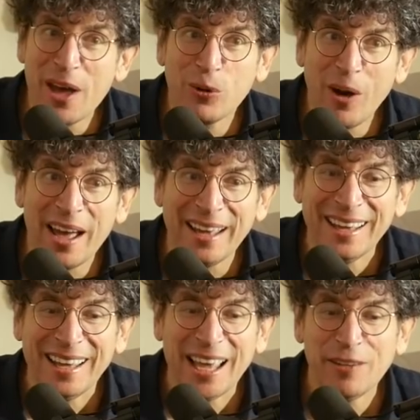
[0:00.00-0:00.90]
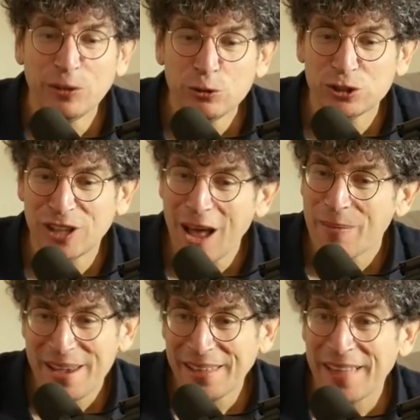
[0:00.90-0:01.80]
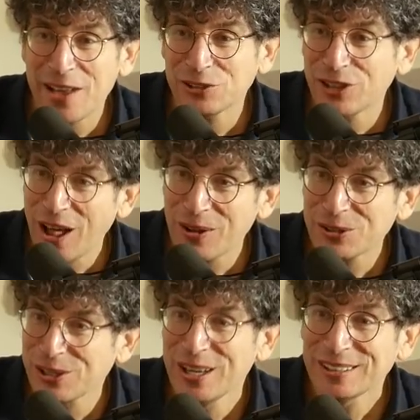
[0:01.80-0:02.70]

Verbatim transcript: by the way, if you stop paying that thousand dollars,